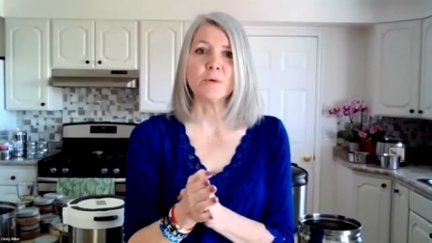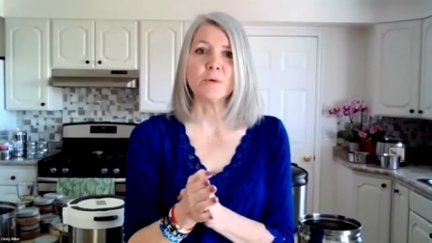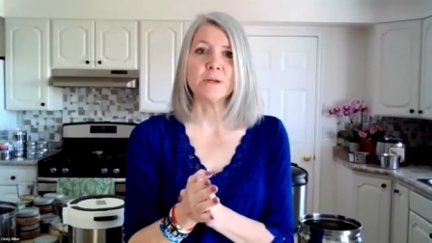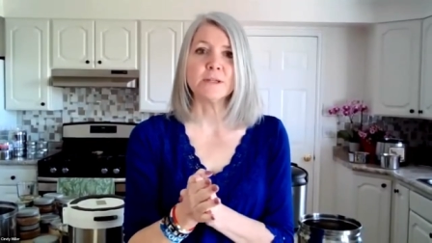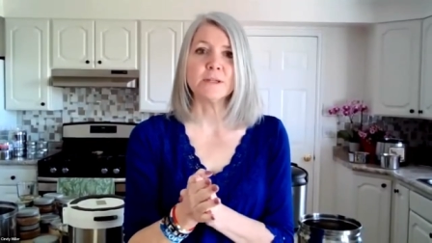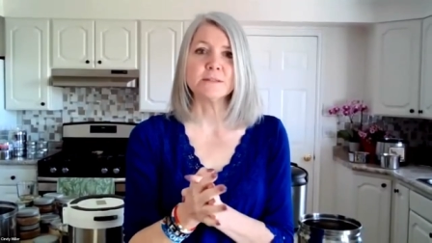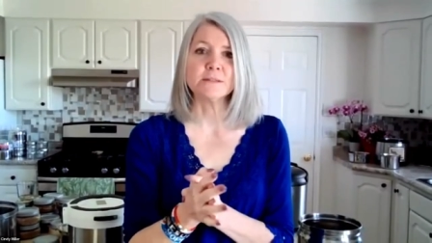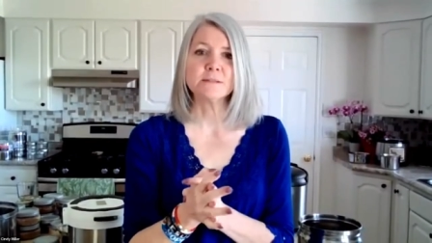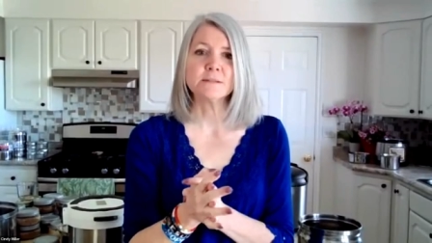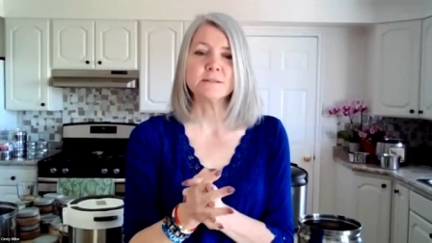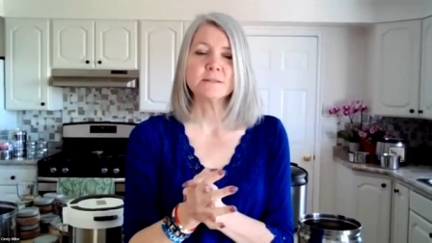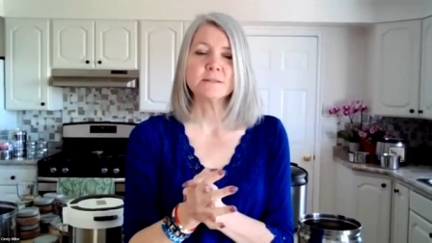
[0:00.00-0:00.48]

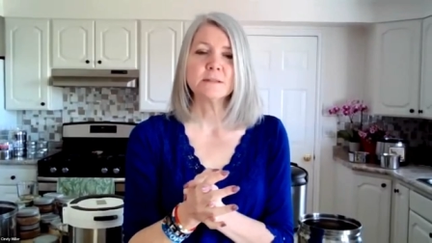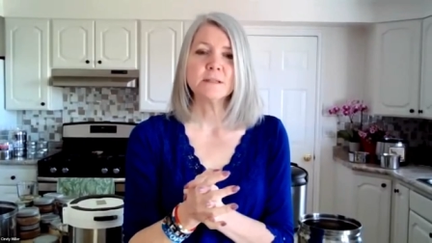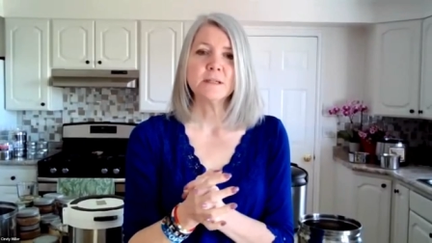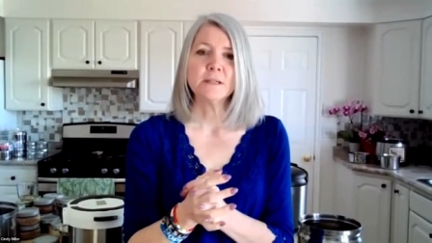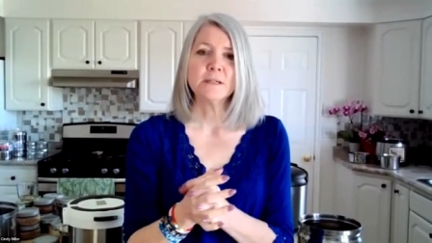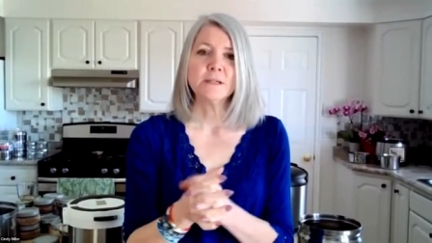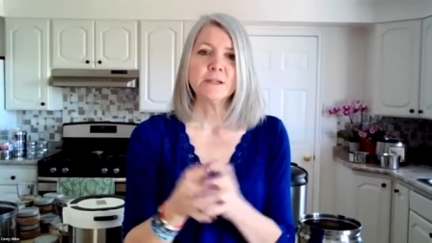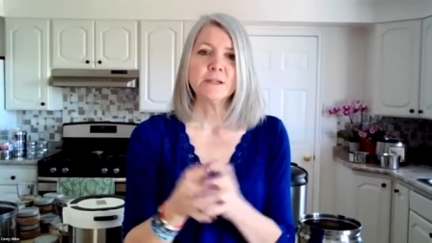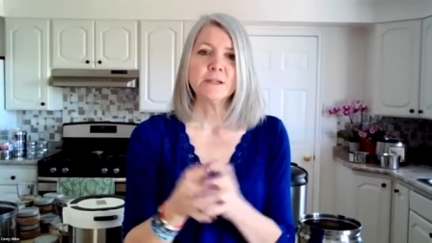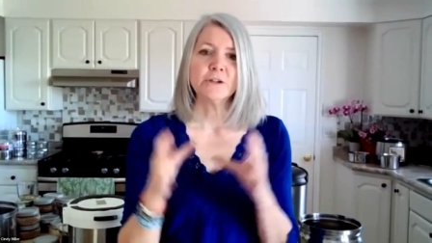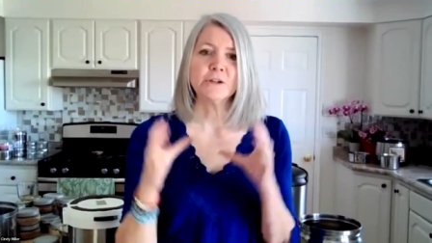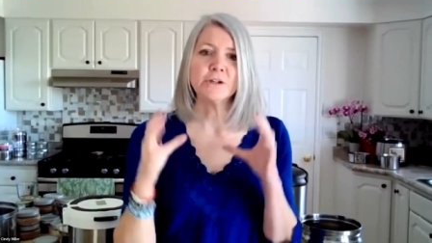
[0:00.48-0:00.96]
was.
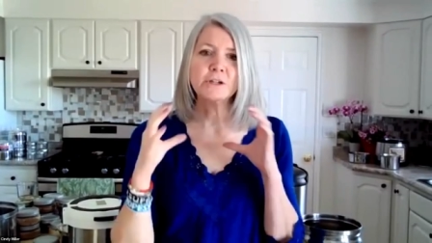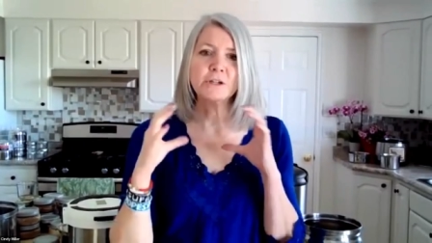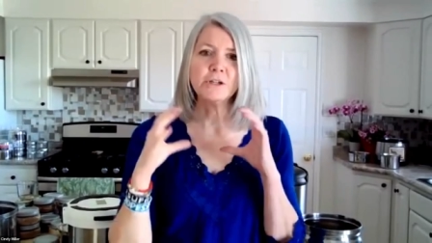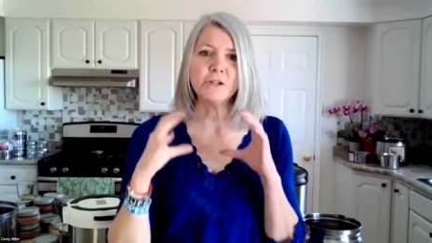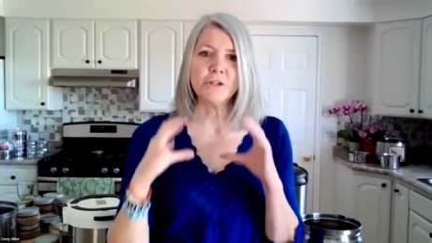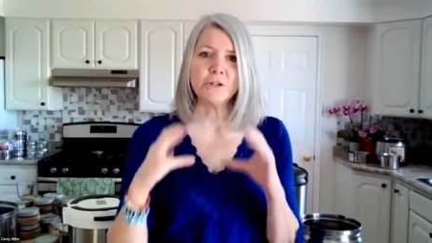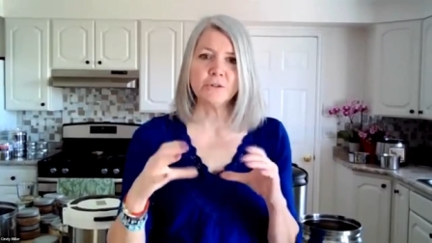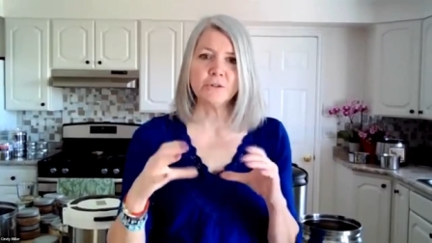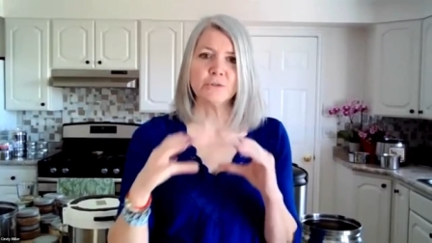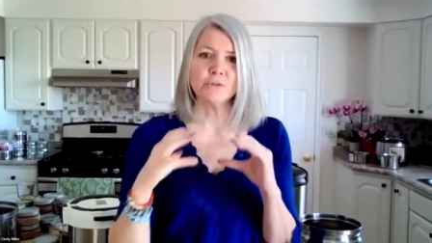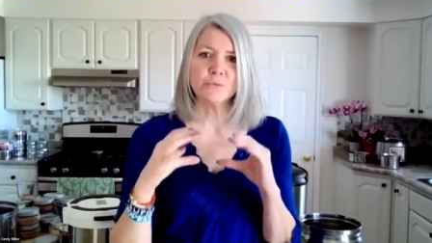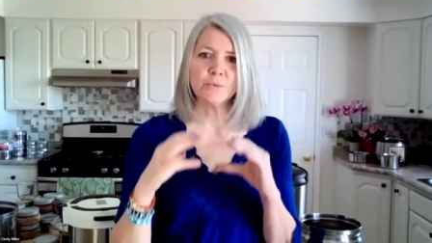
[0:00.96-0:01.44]
You're gonna
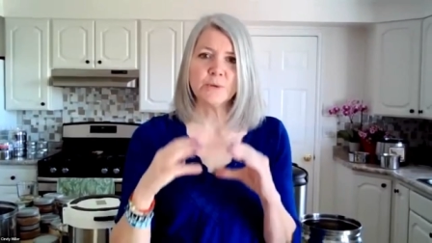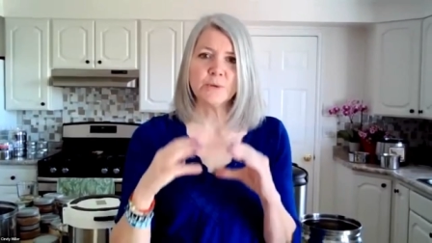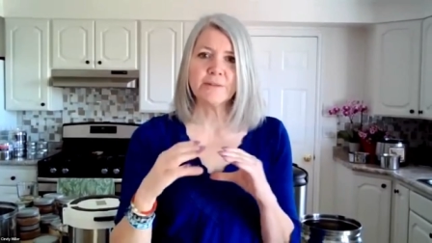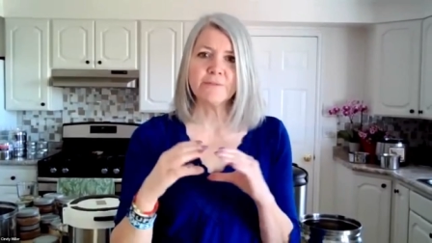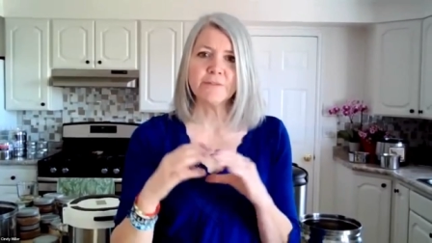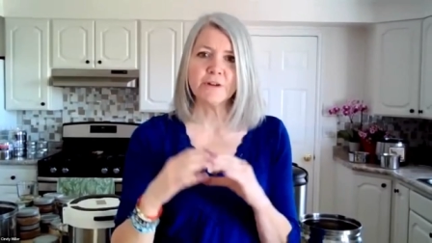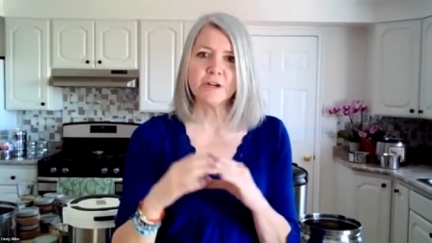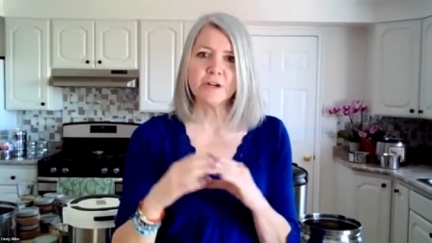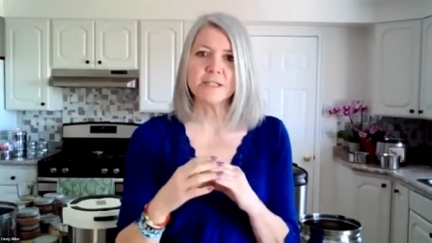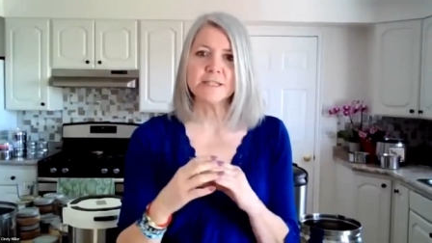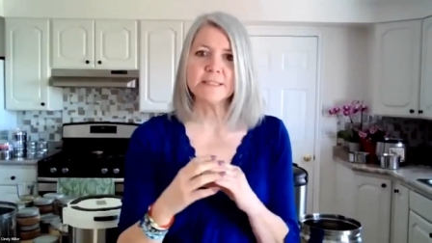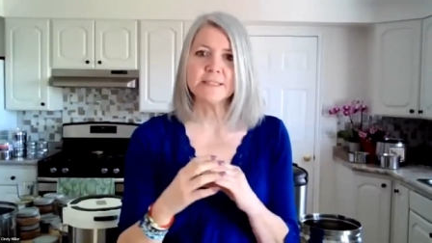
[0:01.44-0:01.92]
use
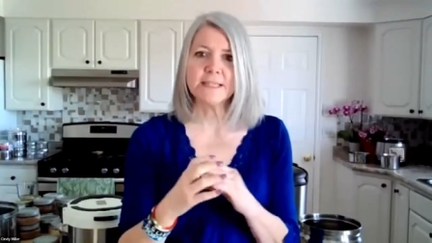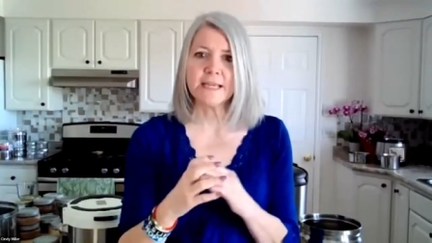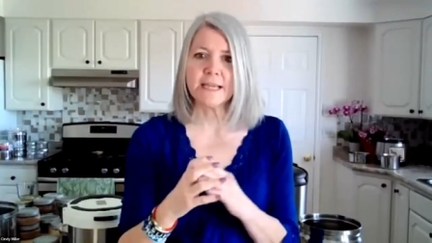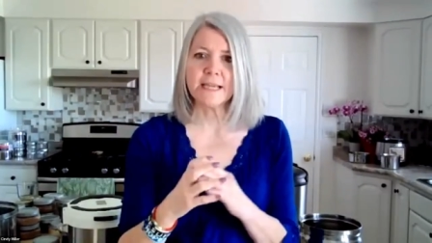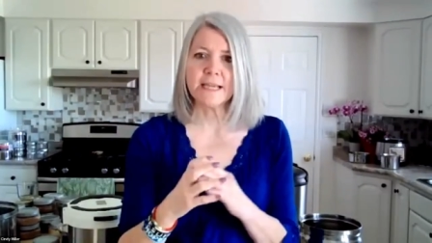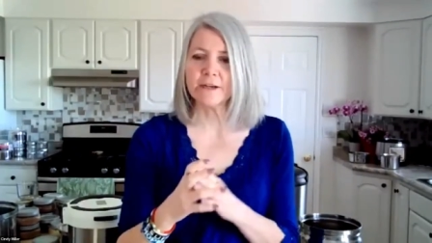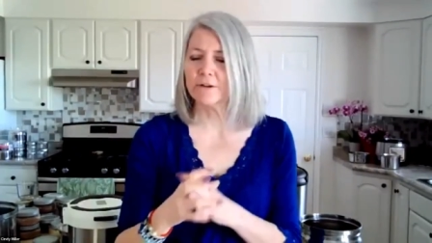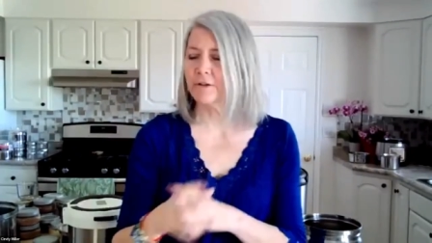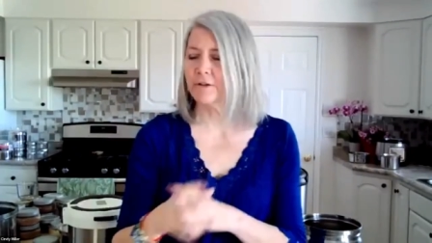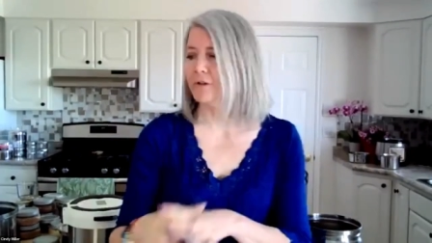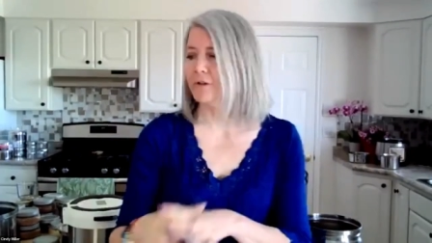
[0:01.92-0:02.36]
whatever container